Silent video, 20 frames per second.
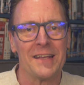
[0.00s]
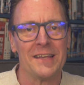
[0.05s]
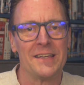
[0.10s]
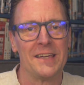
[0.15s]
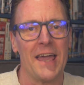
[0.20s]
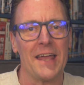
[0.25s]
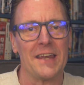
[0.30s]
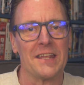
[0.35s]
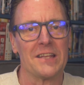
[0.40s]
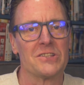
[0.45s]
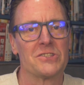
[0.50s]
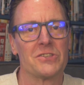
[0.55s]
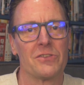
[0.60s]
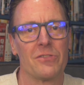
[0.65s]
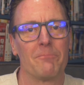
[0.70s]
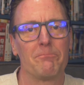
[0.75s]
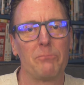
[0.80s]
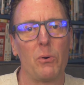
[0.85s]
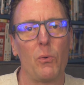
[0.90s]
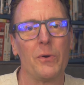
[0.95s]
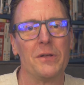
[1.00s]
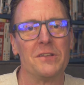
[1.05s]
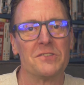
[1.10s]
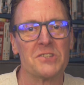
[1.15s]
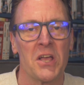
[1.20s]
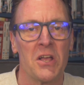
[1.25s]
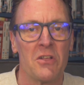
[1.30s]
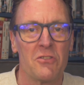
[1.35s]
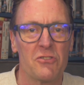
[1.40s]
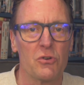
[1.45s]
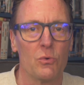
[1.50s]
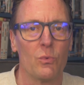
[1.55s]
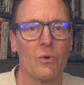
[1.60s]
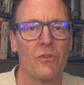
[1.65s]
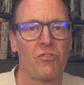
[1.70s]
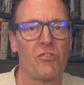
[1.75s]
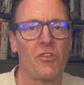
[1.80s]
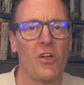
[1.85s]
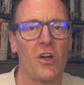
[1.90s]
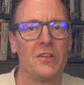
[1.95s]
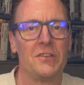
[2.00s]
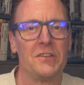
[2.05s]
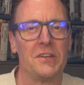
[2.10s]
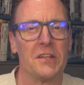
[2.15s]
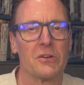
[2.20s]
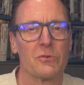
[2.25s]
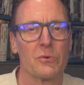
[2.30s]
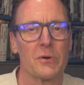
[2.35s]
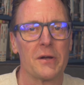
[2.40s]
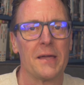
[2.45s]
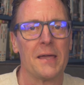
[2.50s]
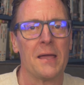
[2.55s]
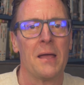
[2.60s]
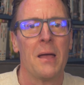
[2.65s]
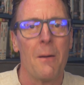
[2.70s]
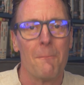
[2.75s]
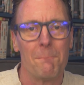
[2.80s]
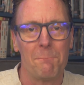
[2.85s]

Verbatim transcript: getting to the point to a certain degree.